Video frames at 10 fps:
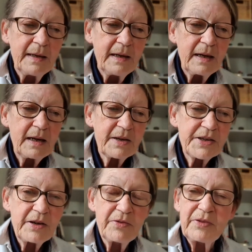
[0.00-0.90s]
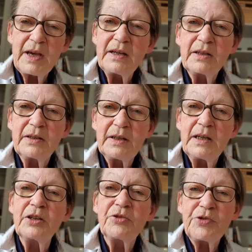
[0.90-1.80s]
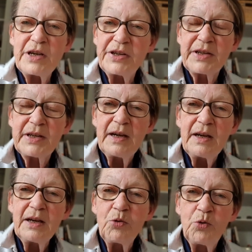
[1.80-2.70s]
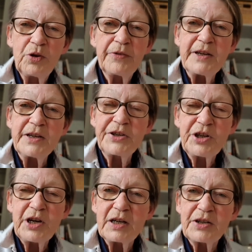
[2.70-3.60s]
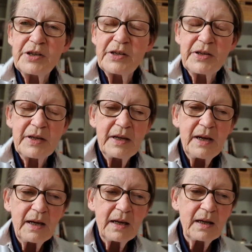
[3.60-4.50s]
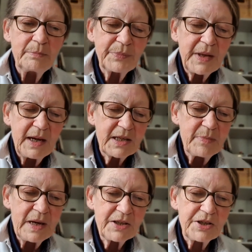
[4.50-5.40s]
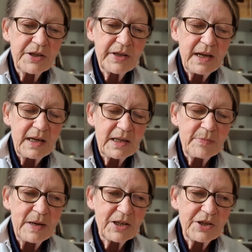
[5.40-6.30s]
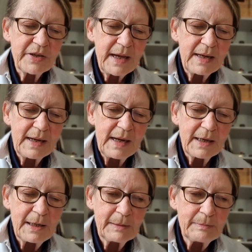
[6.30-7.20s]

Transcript: uh, so they can increase all of these charges um, as much as as much as they like.